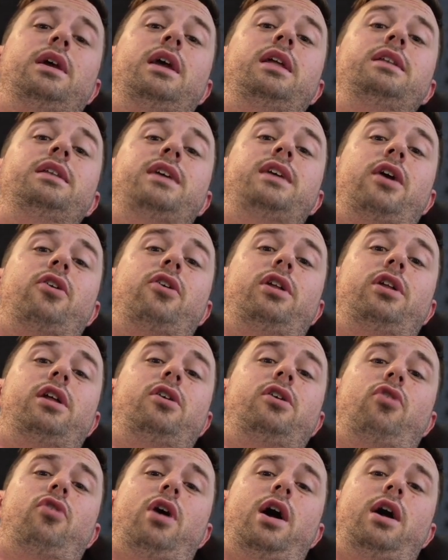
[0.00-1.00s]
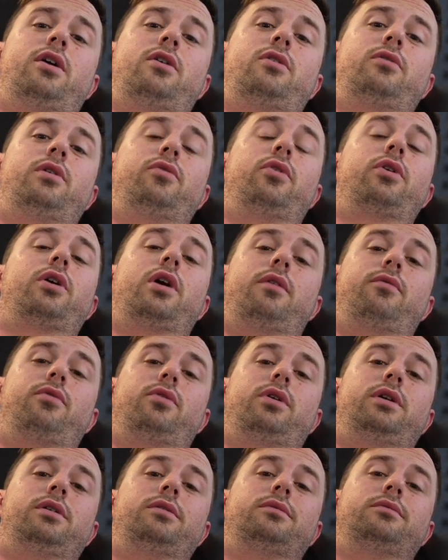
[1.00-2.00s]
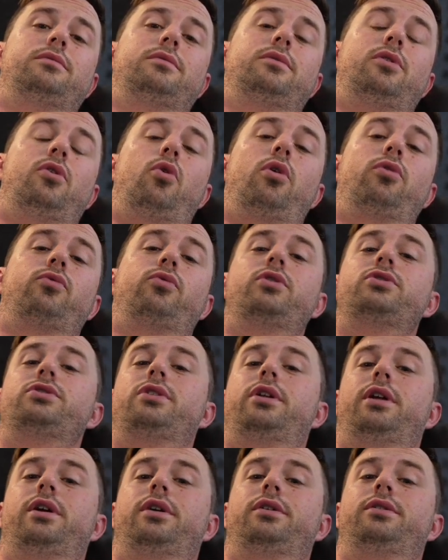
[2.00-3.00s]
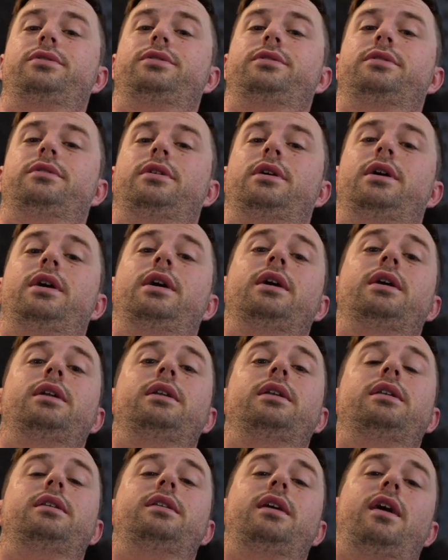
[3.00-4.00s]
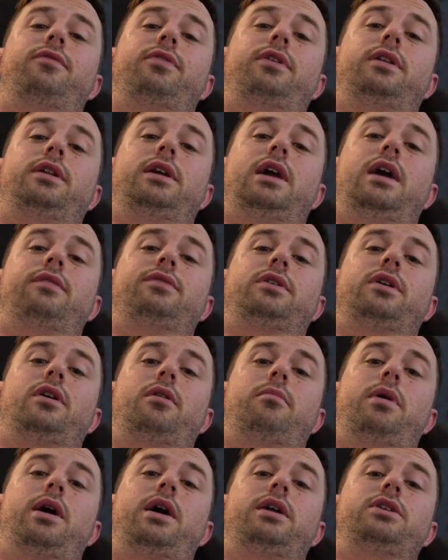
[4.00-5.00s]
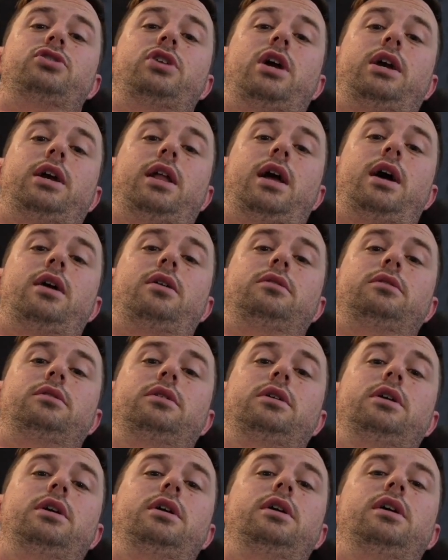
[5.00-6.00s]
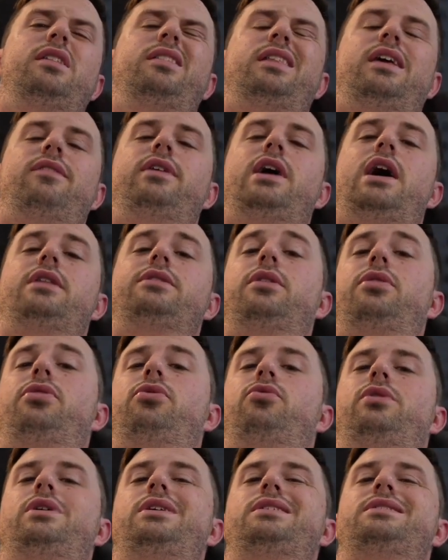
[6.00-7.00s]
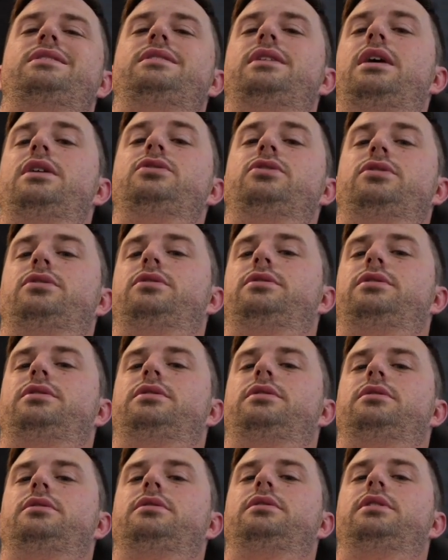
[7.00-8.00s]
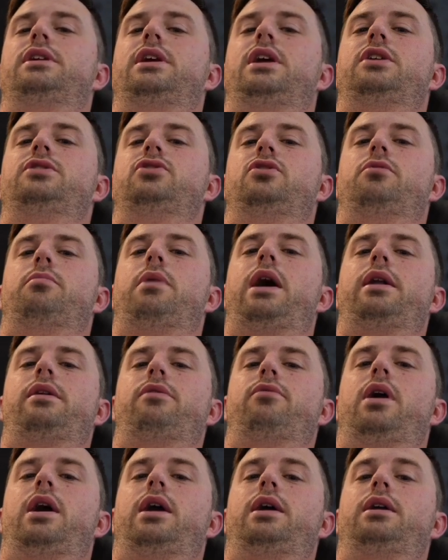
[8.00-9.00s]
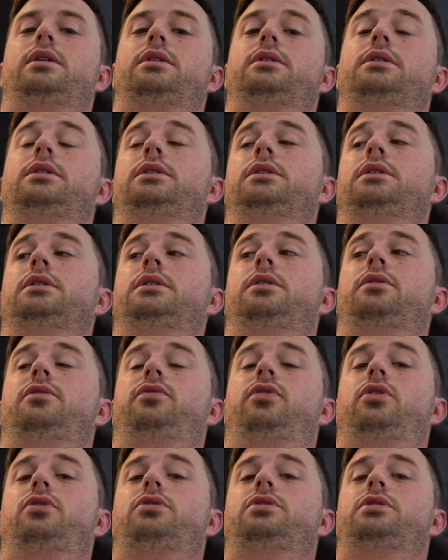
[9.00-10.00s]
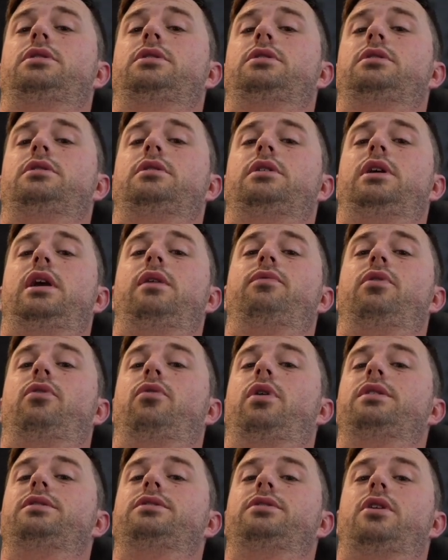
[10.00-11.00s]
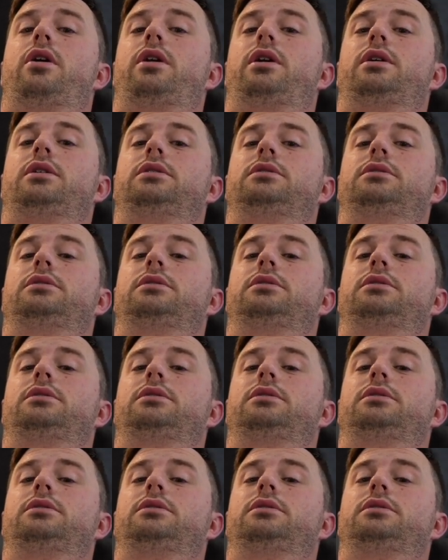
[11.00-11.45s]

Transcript: Integrity, Cryo, and Recovery, North Richland Hills. Definitely have to come by and check it out. They've got the three essentials to get your body right. First, infrared sauna.